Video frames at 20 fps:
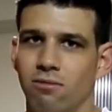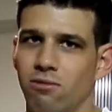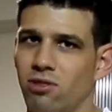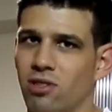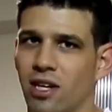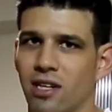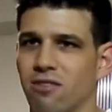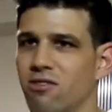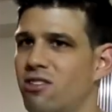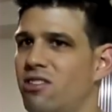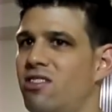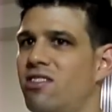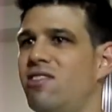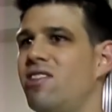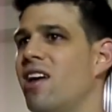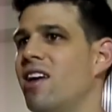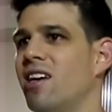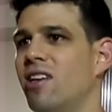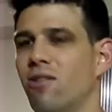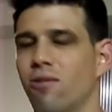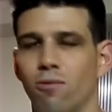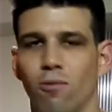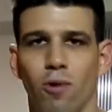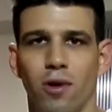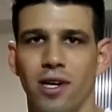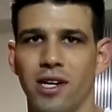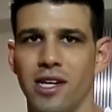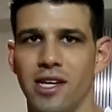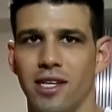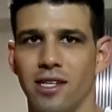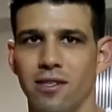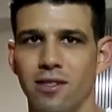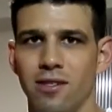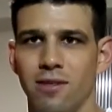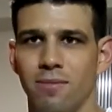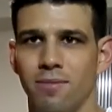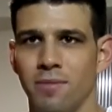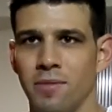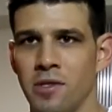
just kind of saying what it is.